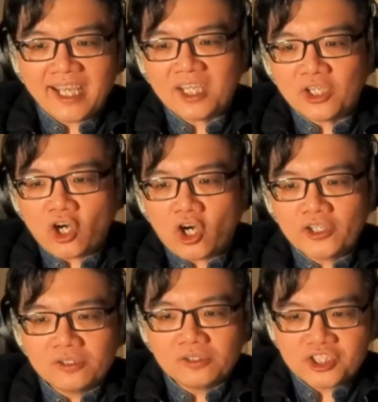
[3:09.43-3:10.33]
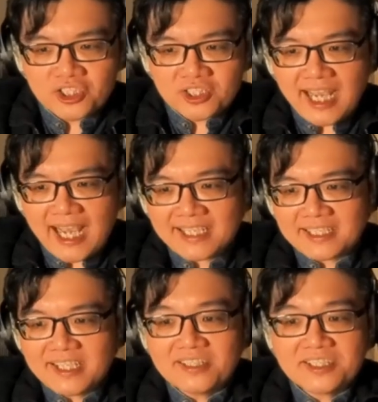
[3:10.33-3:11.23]
head audiologist at
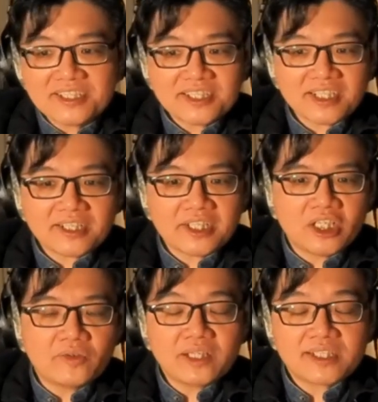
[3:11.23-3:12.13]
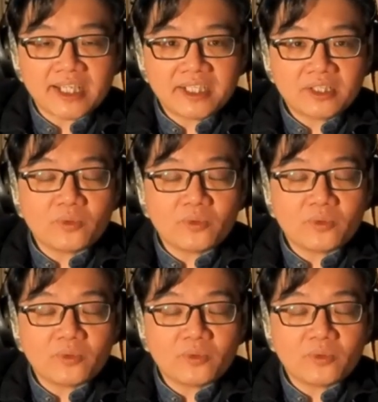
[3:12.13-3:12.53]
the Eartistic Hearing Center,